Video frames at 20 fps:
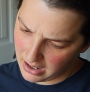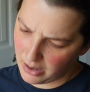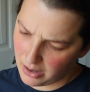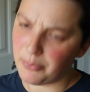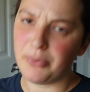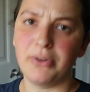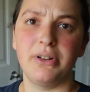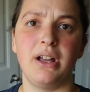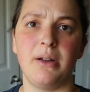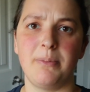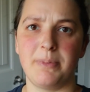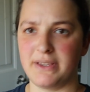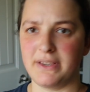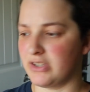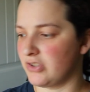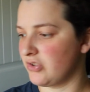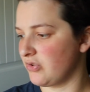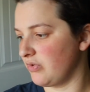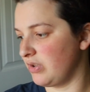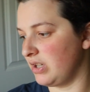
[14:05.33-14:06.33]
put it up on
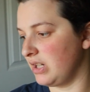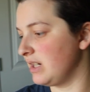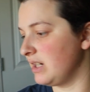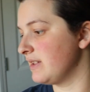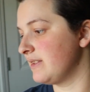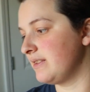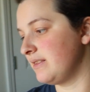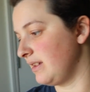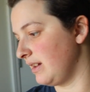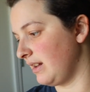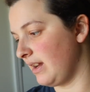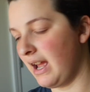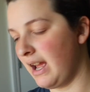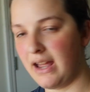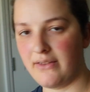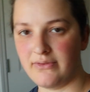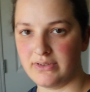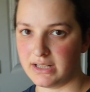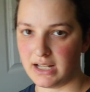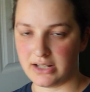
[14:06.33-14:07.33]
the screen because I
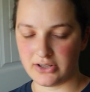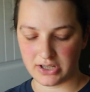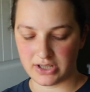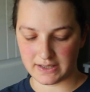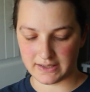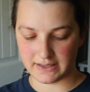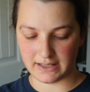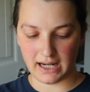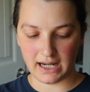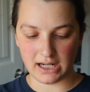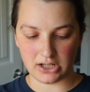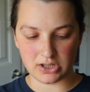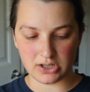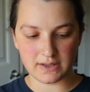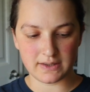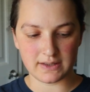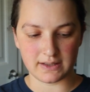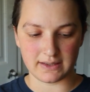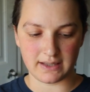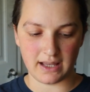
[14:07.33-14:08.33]
haven't touched this in
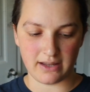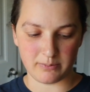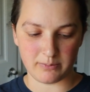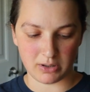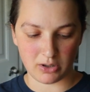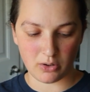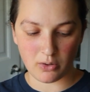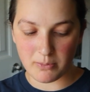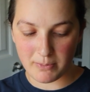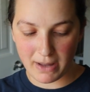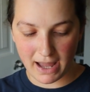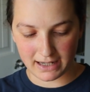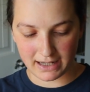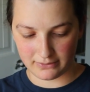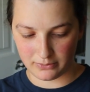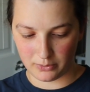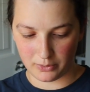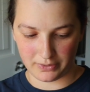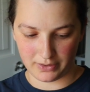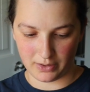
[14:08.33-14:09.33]
ages, because I've been going back
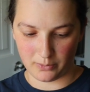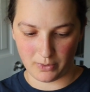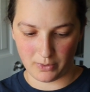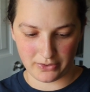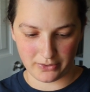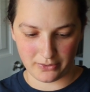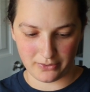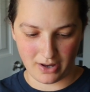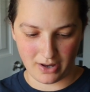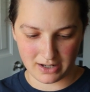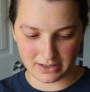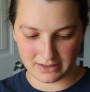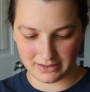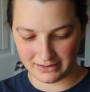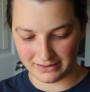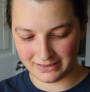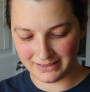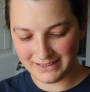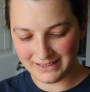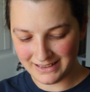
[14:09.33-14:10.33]
and forth on whether or not
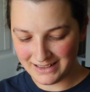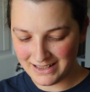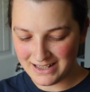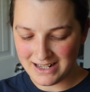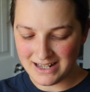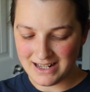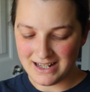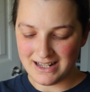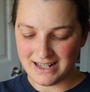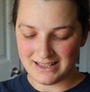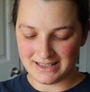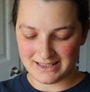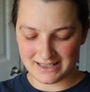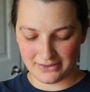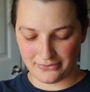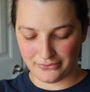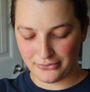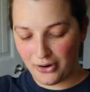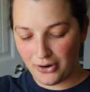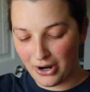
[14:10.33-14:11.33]
to
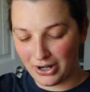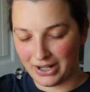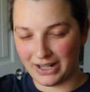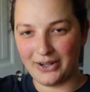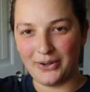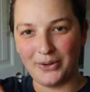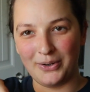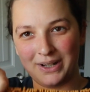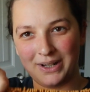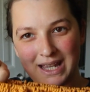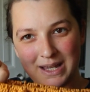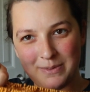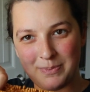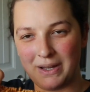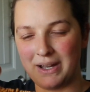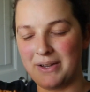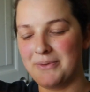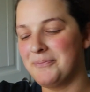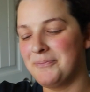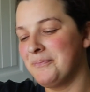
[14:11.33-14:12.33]
frog it or keep
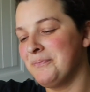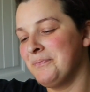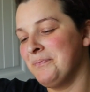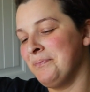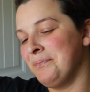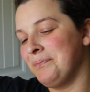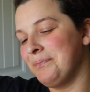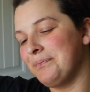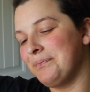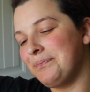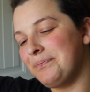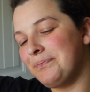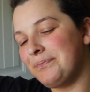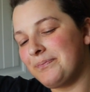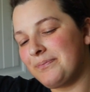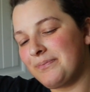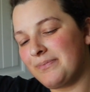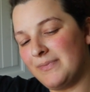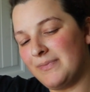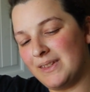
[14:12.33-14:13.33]
it.
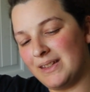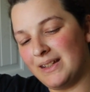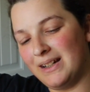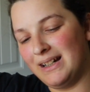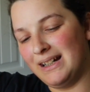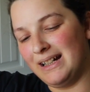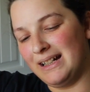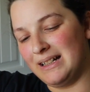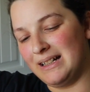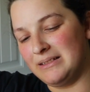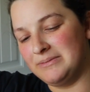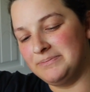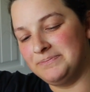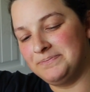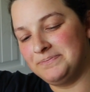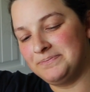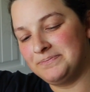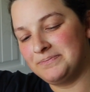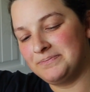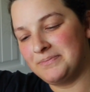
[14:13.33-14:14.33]

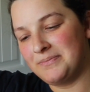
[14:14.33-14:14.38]
And